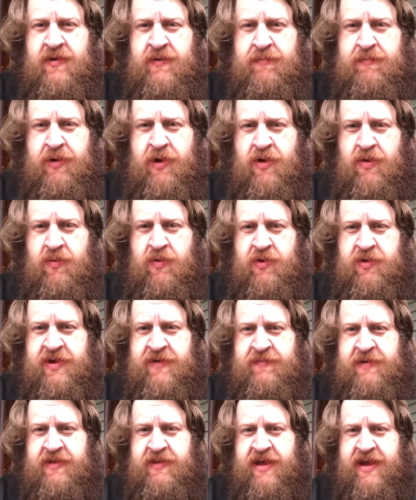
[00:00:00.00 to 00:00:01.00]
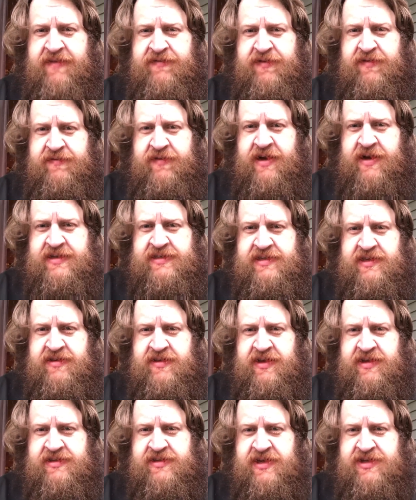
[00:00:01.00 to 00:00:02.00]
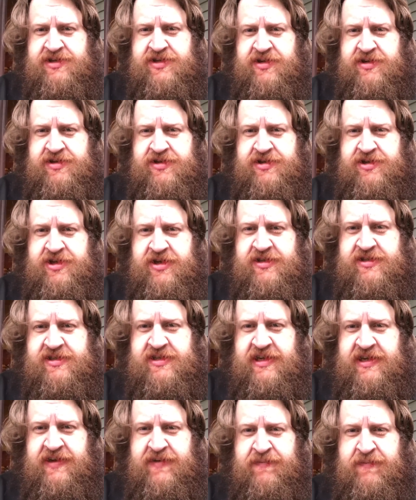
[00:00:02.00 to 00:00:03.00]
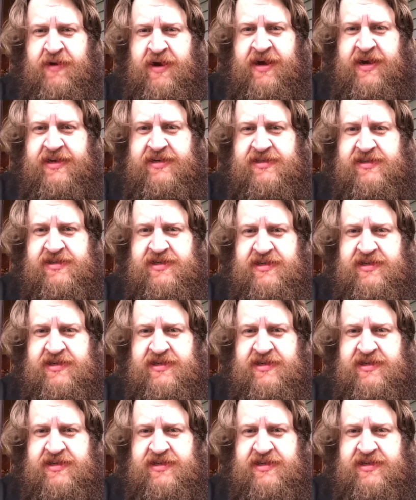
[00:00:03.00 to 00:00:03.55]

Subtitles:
Paul won't give me life advice. He thinks I should just eat mice.